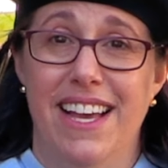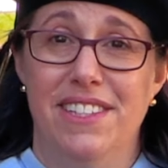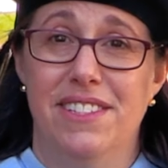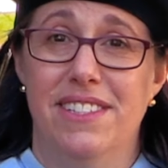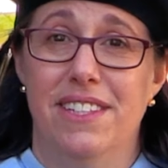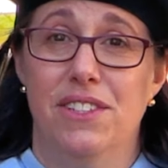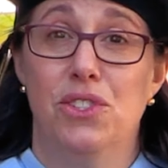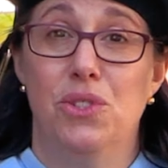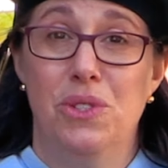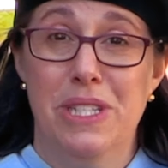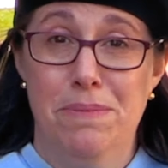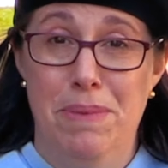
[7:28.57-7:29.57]
S
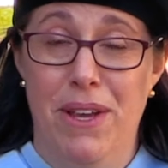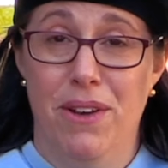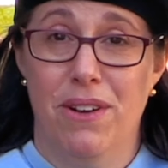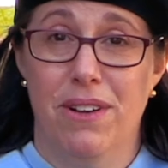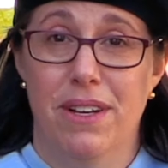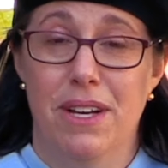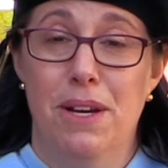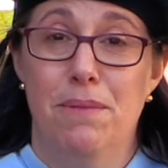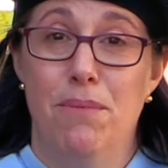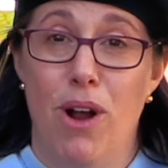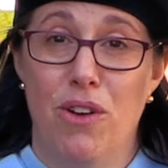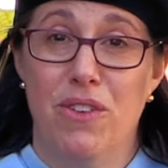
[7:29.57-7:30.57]
student speaker,
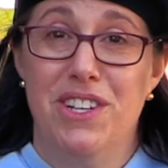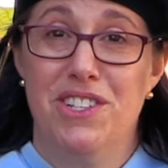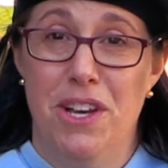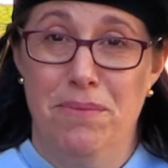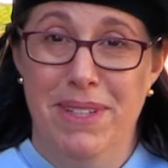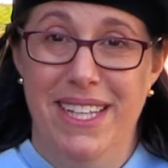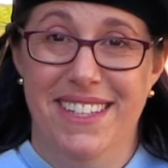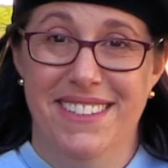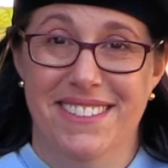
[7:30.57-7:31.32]
Margaret Chumley.